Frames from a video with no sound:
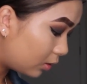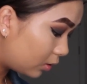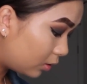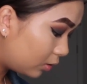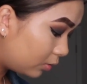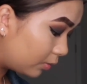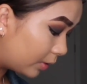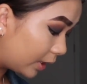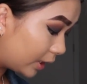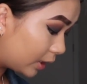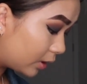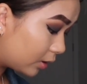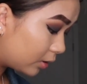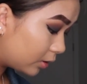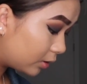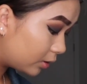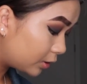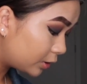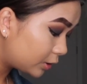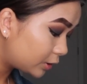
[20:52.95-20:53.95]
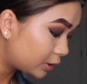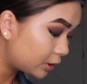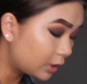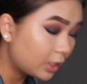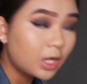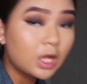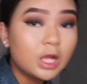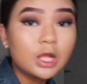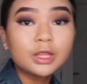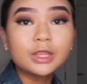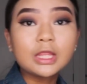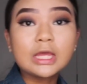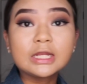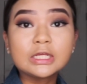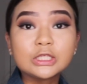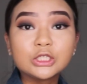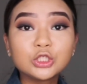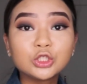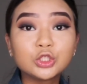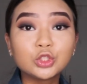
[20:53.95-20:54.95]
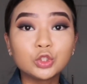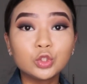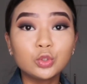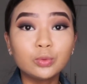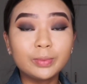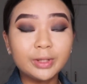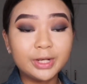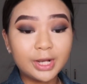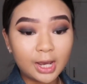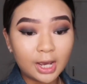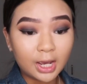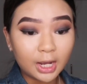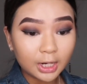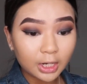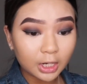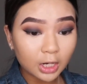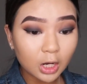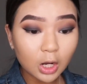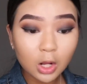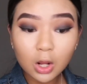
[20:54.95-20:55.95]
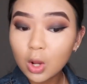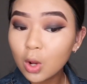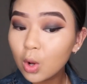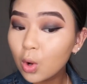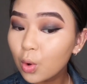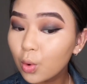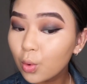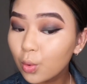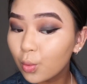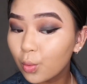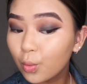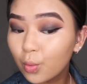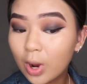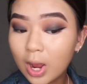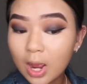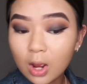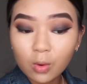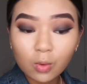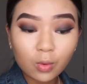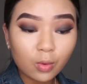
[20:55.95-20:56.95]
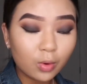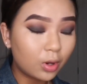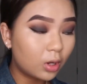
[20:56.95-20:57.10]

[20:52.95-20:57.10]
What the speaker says: Oh my gosh, that is super dark. Wow.